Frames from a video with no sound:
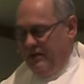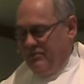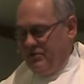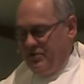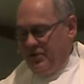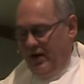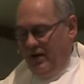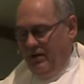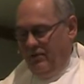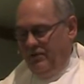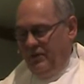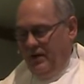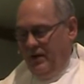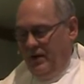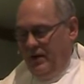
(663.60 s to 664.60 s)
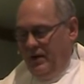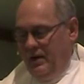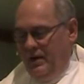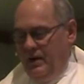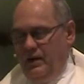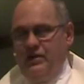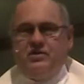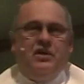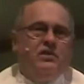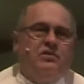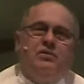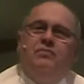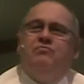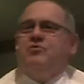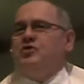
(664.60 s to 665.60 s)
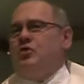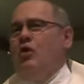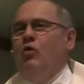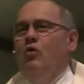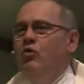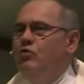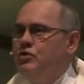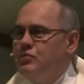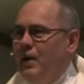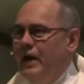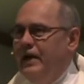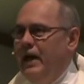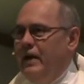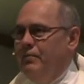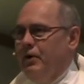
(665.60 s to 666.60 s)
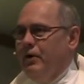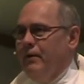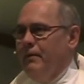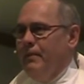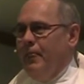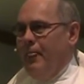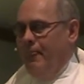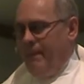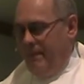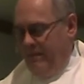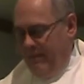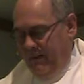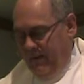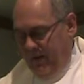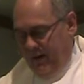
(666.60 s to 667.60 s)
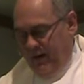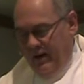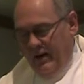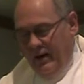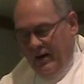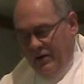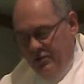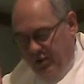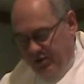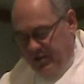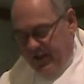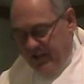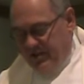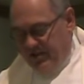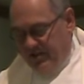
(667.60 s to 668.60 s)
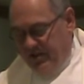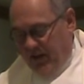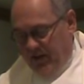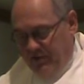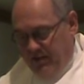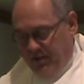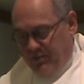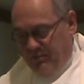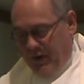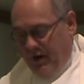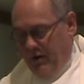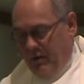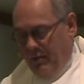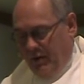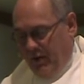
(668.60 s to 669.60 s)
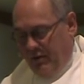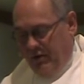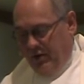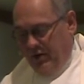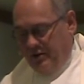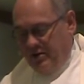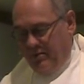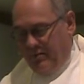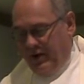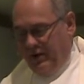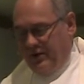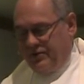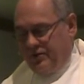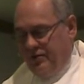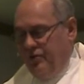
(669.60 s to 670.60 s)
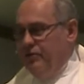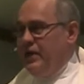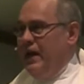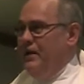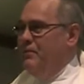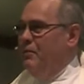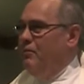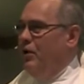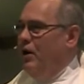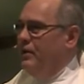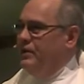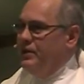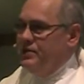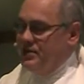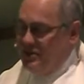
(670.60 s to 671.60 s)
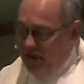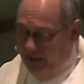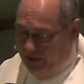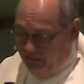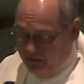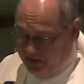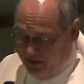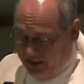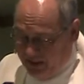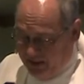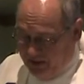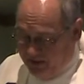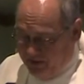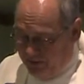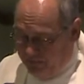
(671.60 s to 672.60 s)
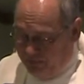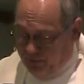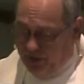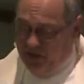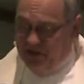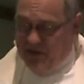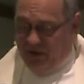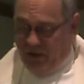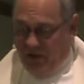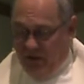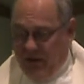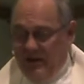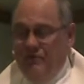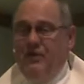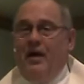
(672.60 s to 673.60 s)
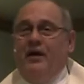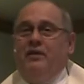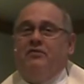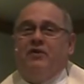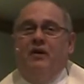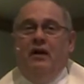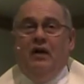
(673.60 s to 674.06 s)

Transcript: himself. He says, So who's my neighbor? So Jesus tells this parable of the Good Samaritan who came upon the same scene as the priest and the Levite,